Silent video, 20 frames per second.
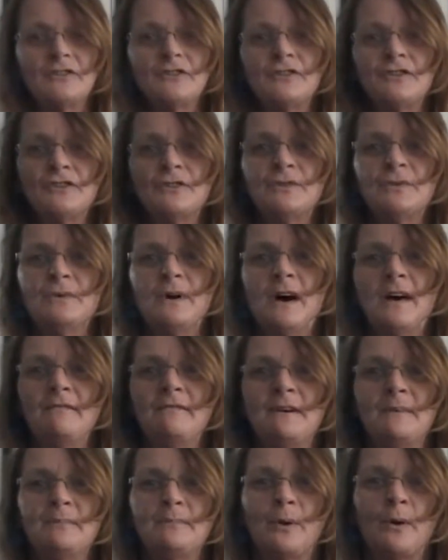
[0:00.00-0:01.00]
two of
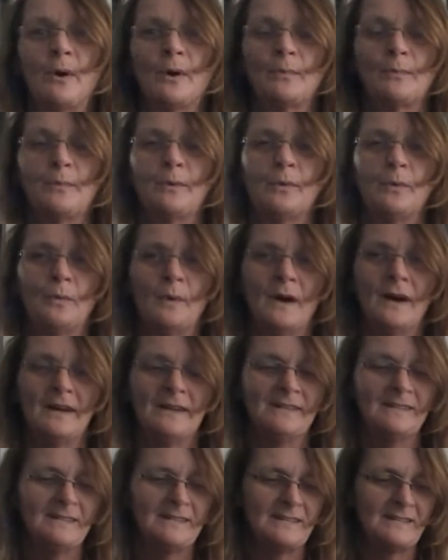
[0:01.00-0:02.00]
the purple
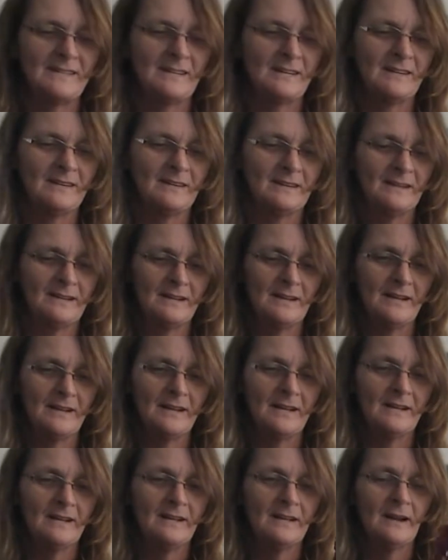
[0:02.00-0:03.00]
ones
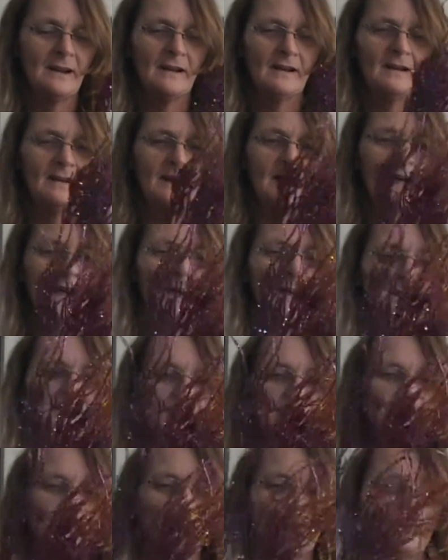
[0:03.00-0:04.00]

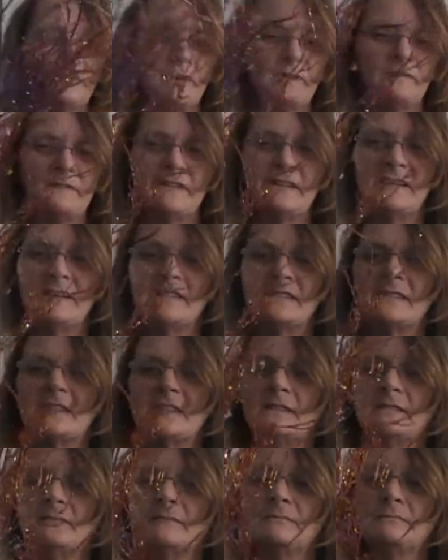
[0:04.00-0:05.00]
and two of
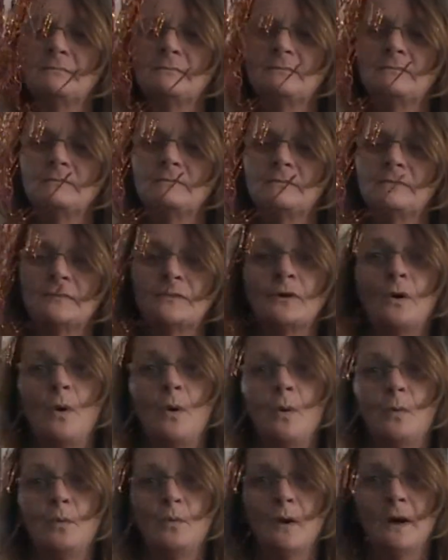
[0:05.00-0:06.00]
these
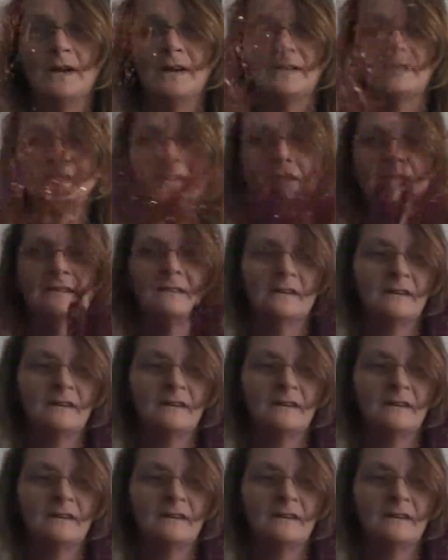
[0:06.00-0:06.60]
gold ones.